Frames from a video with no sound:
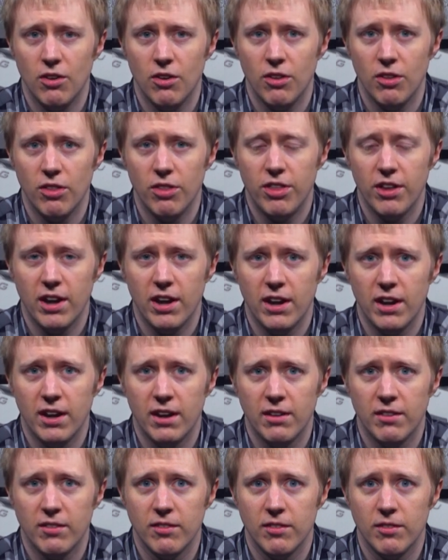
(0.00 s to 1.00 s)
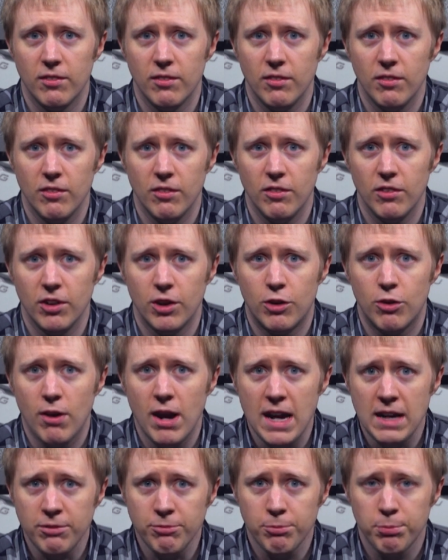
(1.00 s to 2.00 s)
The
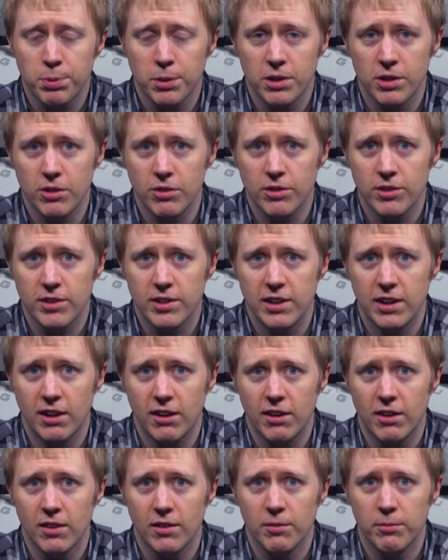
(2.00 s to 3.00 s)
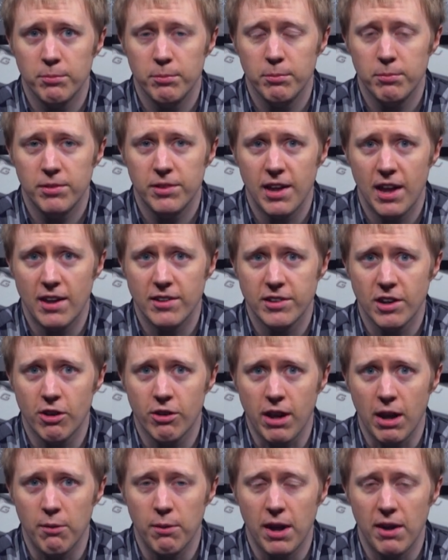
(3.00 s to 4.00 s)
graph produced here says,
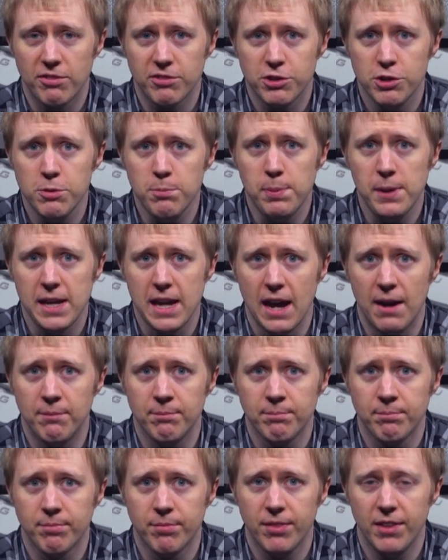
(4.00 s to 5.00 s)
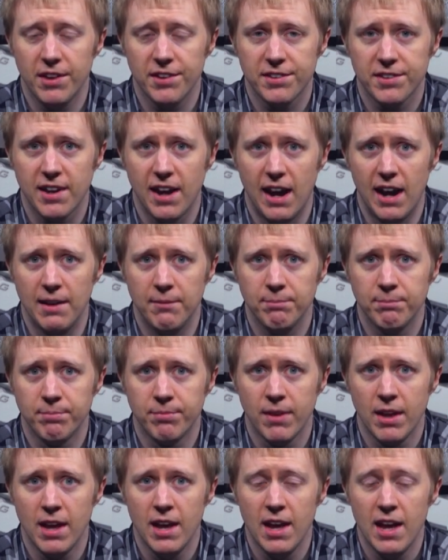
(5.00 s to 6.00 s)
okay, we have 2 p.m. this time.
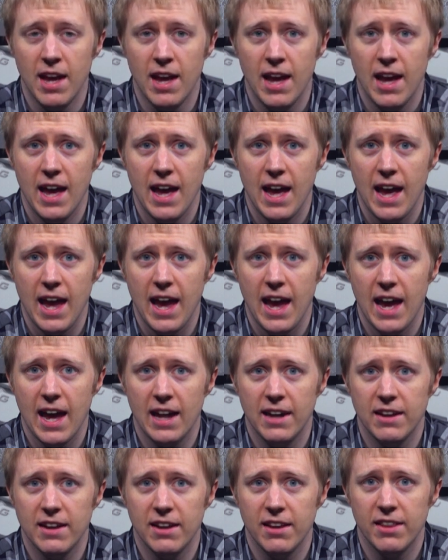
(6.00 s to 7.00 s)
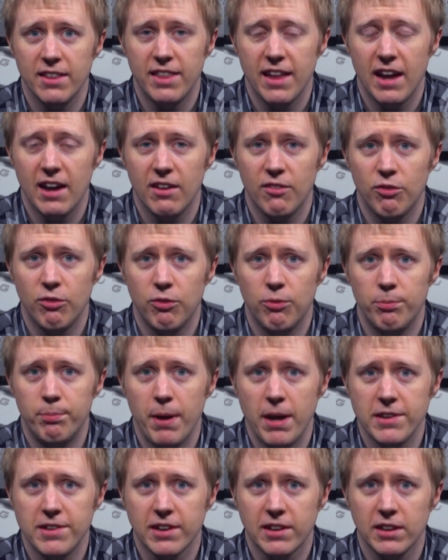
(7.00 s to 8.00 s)
And that,
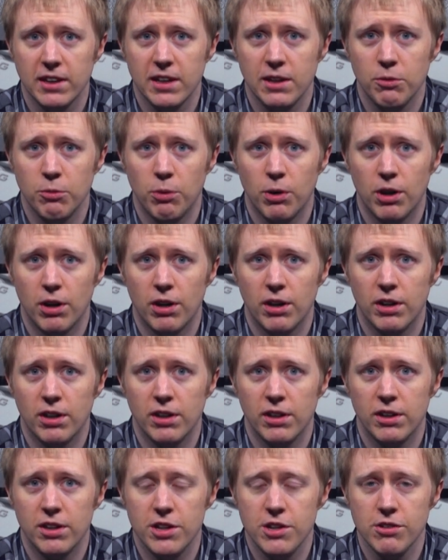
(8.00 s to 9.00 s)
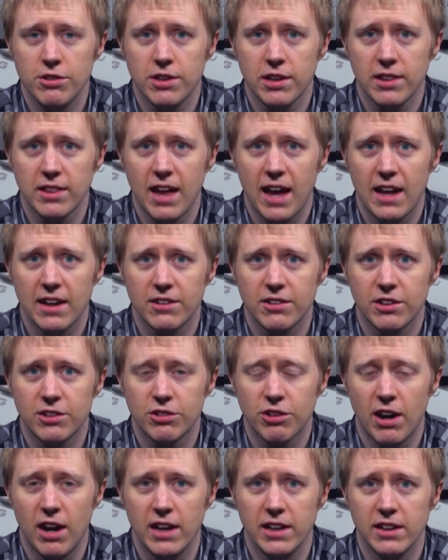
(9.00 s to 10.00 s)
basically we're using that to,
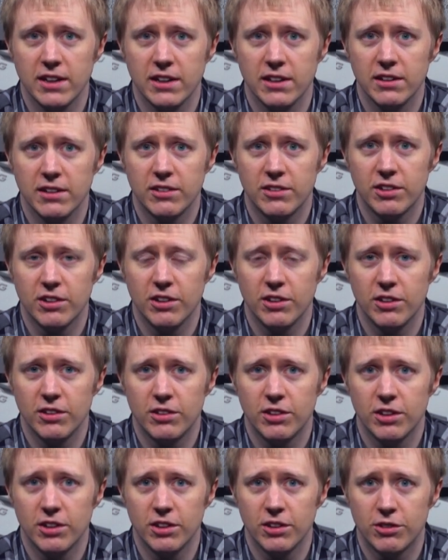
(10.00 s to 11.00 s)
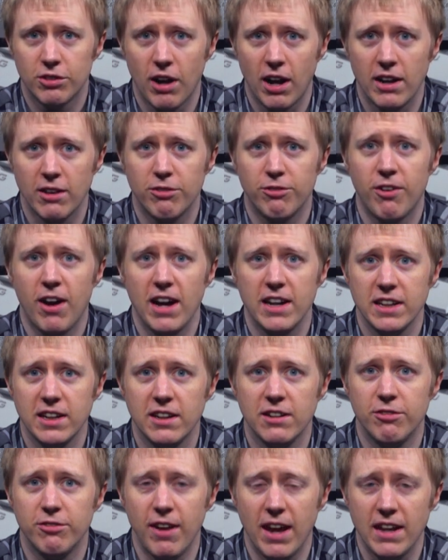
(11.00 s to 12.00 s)
trying to, to, to try to find an
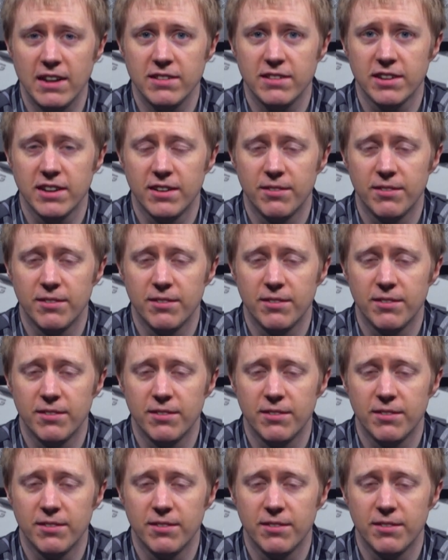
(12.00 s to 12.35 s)
event.